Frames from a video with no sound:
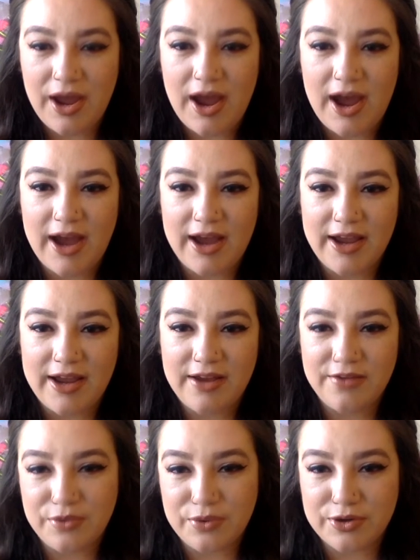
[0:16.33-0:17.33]
I have
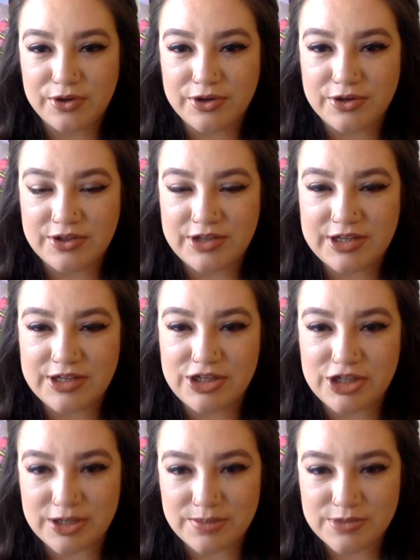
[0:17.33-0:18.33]
ordered the
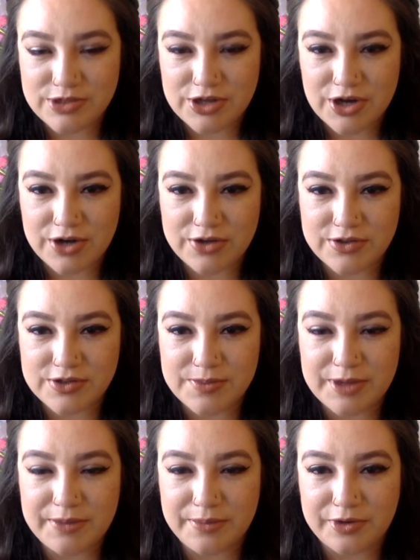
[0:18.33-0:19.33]
James Charles
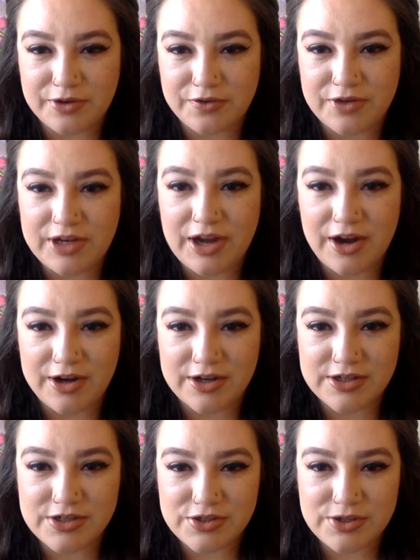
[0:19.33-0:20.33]
by Morphe
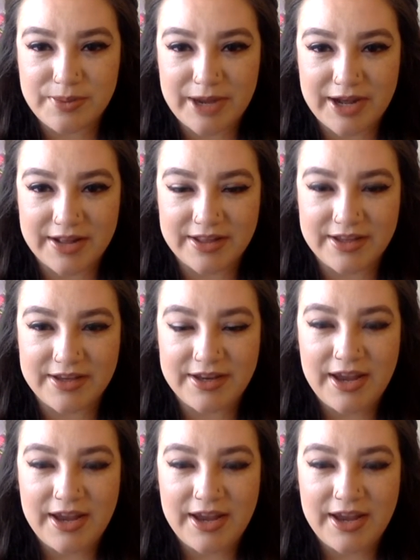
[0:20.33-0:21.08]
Artistry palette